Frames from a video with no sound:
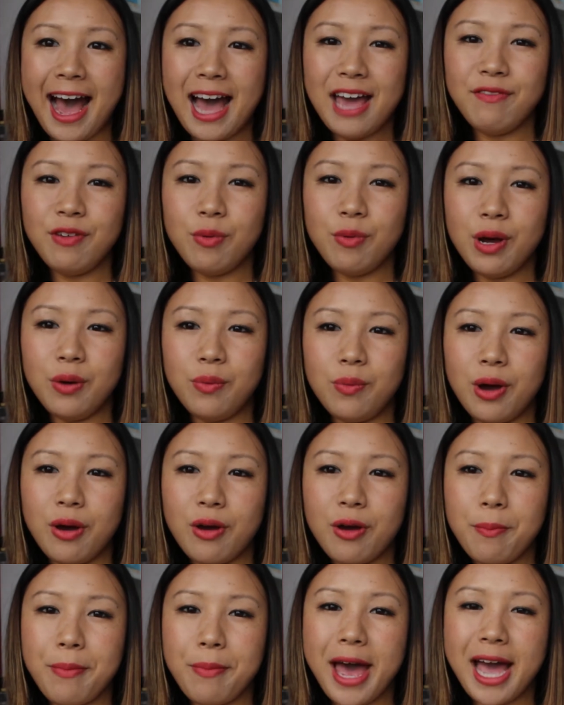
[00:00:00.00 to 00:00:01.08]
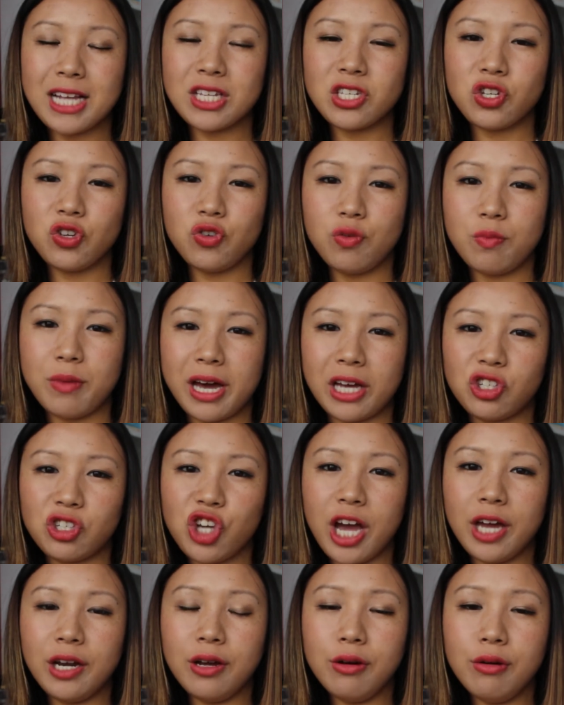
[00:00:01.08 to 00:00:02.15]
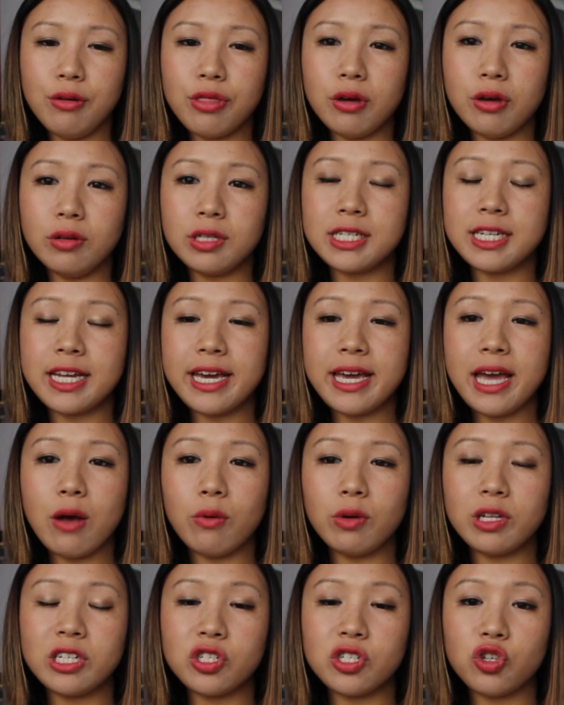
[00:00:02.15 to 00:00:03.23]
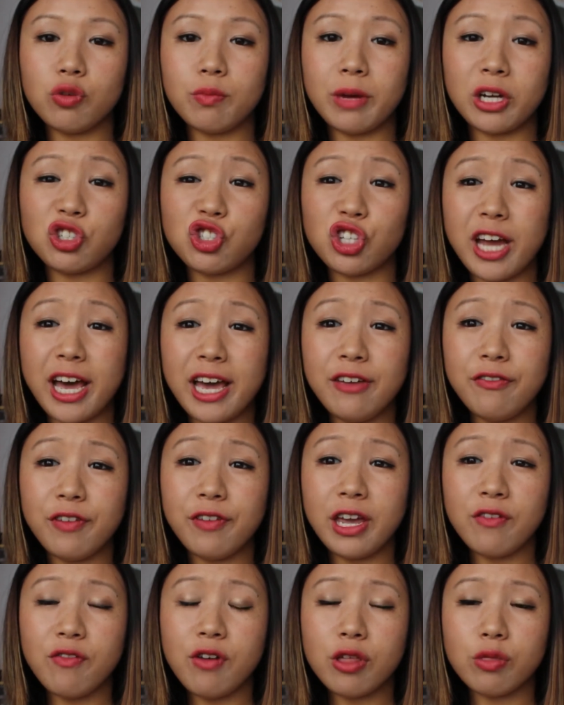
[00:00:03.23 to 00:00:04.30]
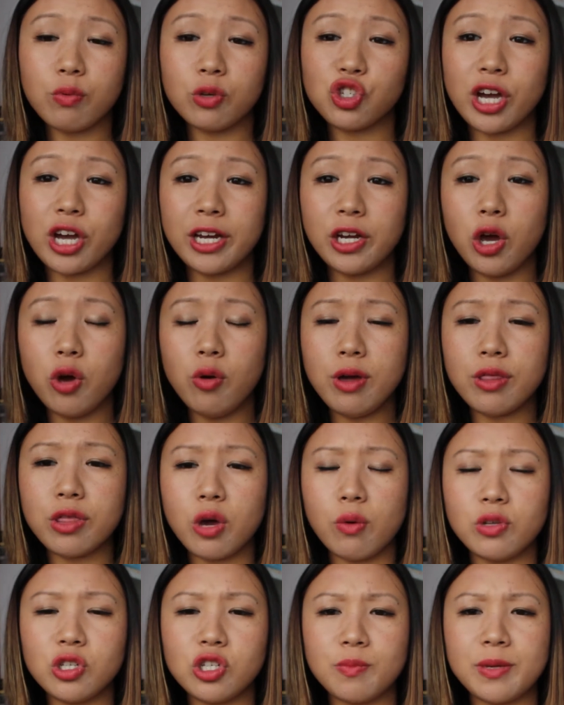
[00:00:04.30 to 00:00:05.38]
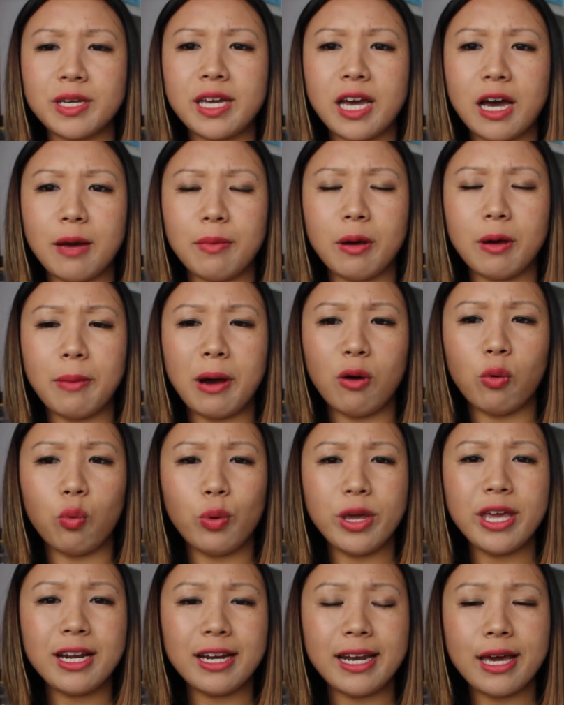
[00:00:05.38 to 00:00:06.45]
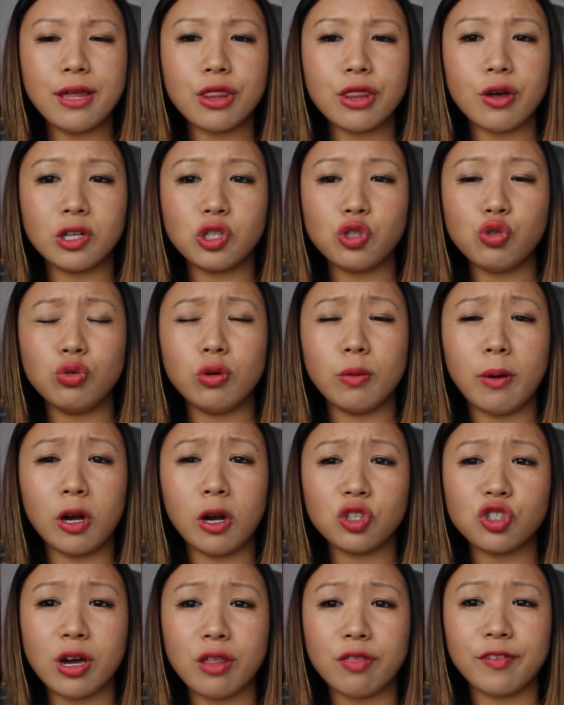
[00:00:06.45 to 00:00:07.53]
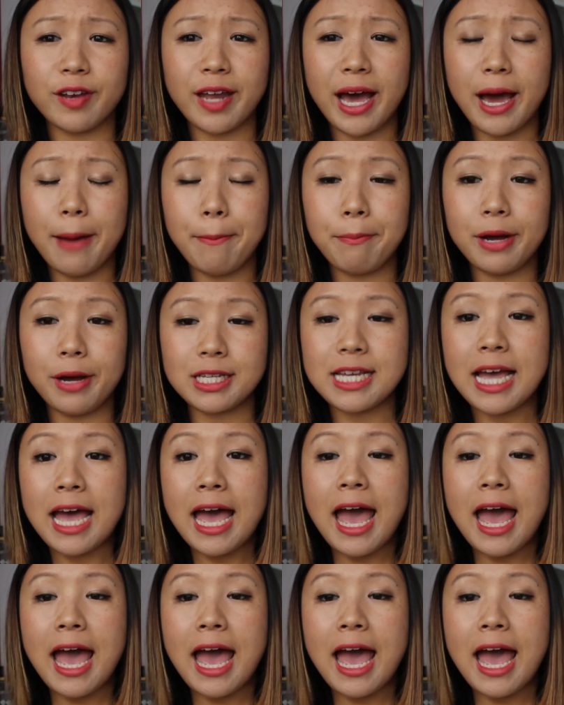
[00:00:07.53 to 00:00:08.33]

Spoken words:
Hi everyone, welcome back to my channel. So today I wanted to do my July favourites, which I know is going to be up about a week late, so I do apologise for that, but